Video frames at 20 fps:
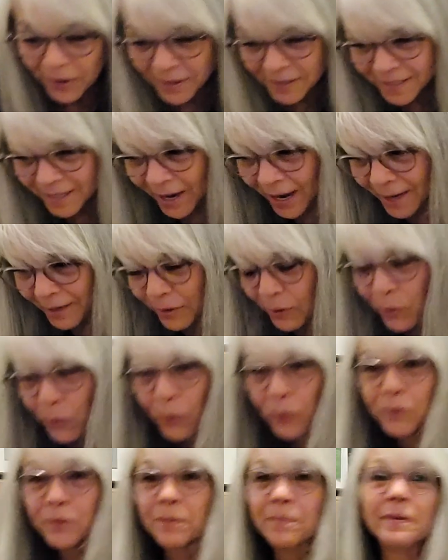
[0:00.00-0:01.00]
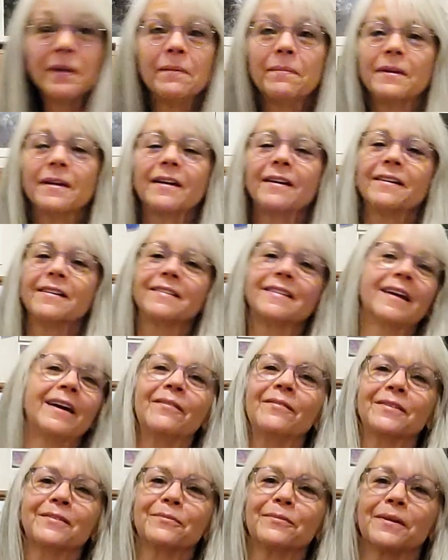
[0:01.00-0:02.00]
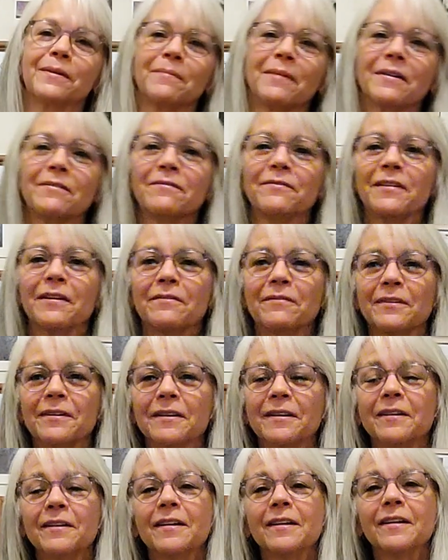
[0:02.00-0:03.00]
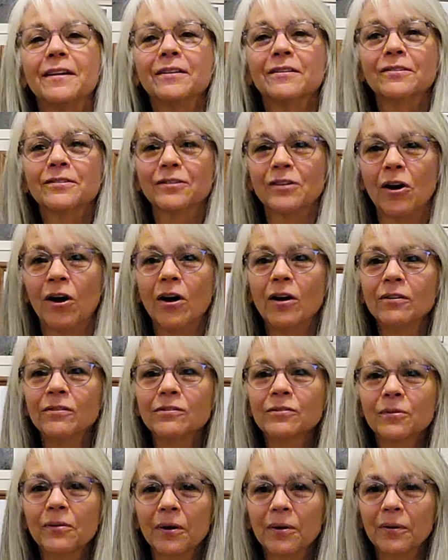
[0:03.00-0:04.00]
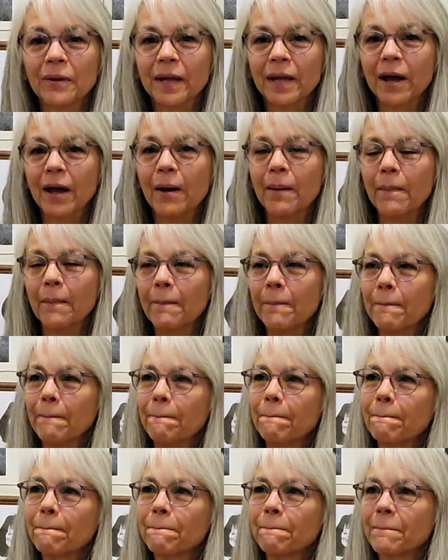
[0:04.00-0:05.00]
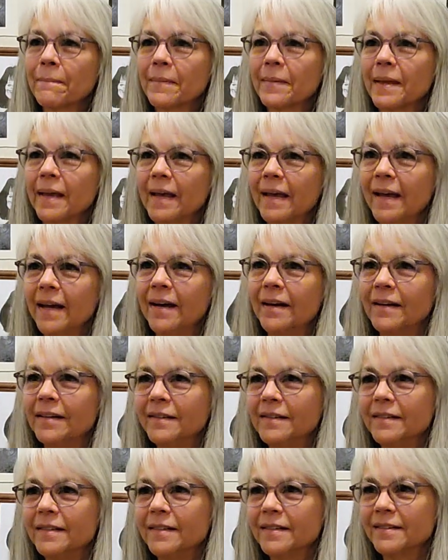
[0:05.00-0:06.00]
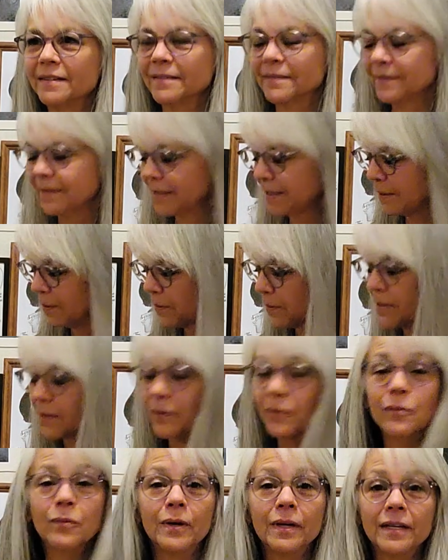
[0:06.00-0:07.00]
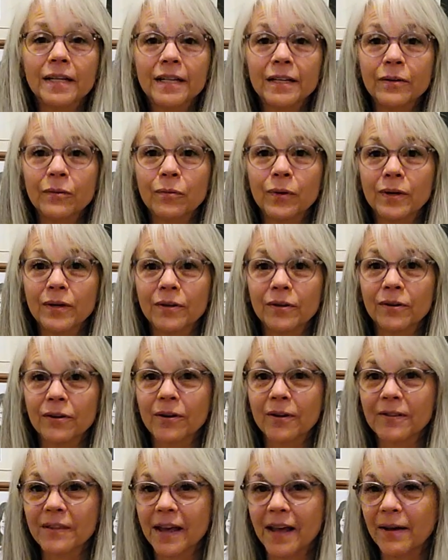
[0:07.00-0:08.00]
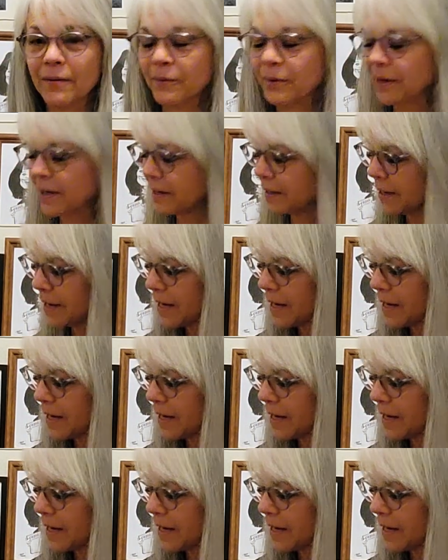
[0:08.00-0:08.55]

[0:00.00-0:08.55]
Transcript: it's kind of cool to me because that was one of my favorite songs growing up, and he was a one-hit wonder on that one.